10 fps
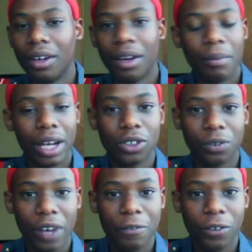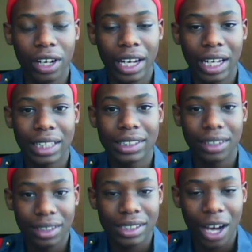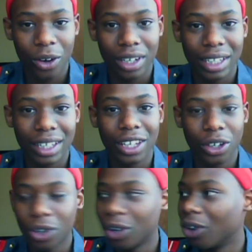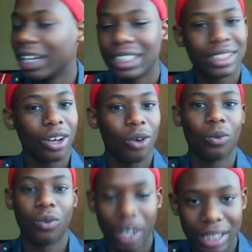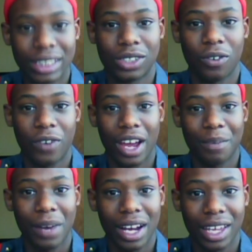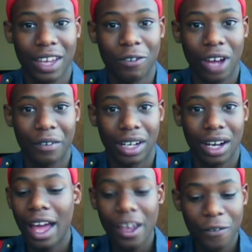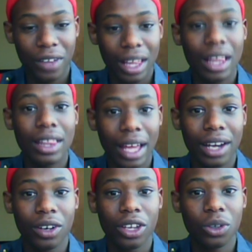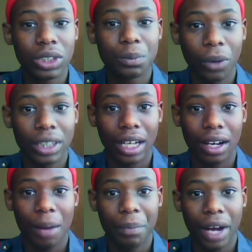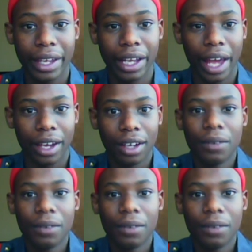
My 254 niggas town, you know, is the worst to find parking if you have a car. If then you spot a parking, like,